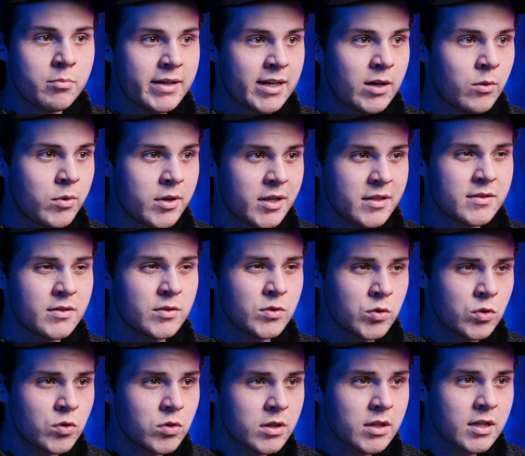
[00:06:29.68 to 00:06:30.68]
but I want it to
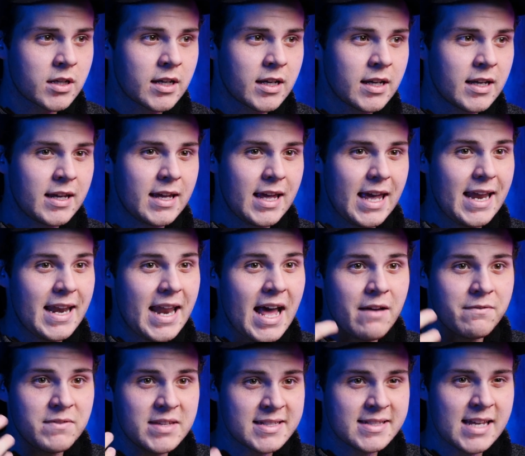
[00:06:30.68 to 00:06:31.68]
look and
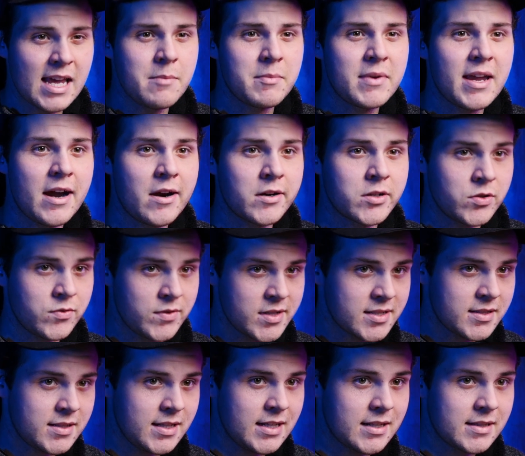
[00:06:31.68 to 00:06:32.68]
have the same
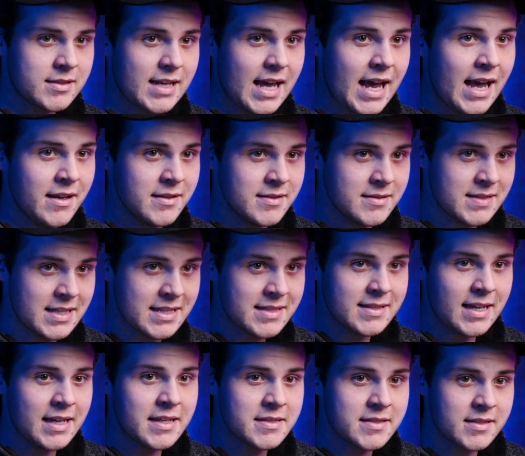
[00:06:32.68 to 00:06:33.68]
characteristics as the
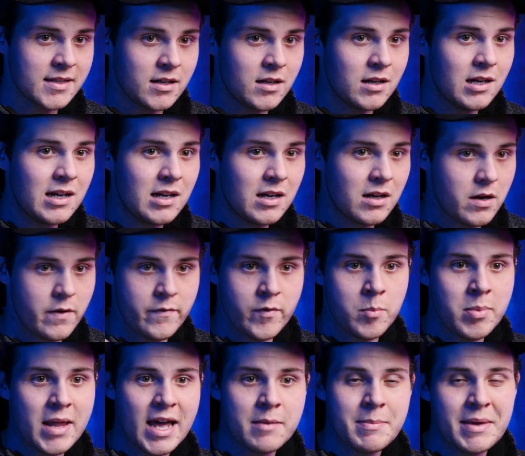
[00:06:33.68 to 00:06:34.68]
sensor of a
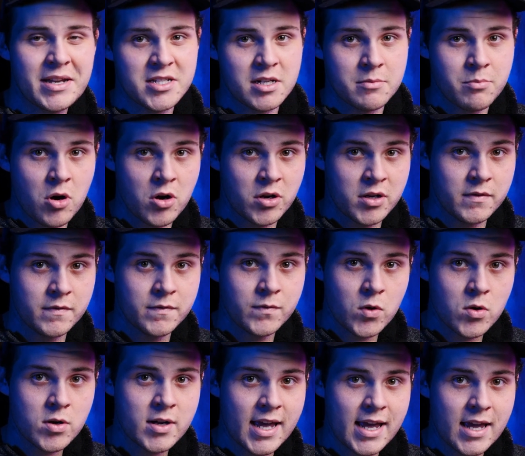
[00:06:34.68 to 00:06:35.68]
Blackmagic Pocket
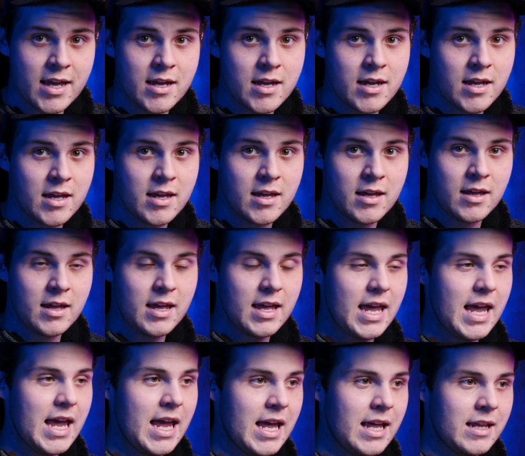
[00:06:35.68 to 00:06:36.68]
4K.
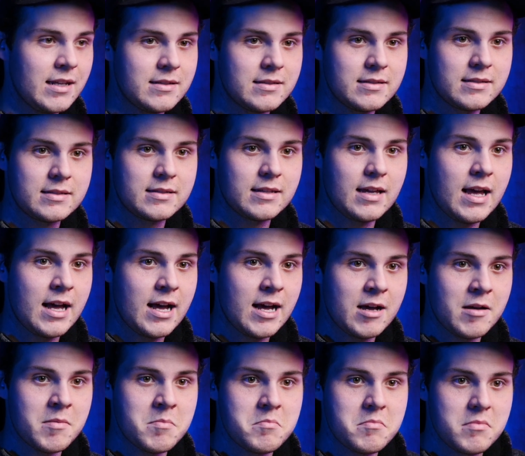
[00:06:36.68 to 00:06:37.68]

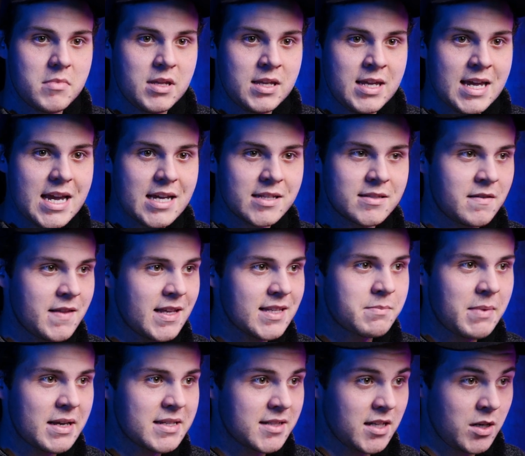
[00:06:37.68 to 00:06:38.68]
And yeah, so that's
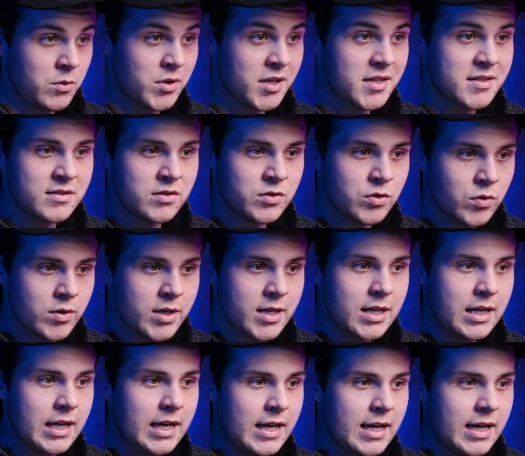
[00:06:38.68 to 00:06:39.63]
basically what it's doing.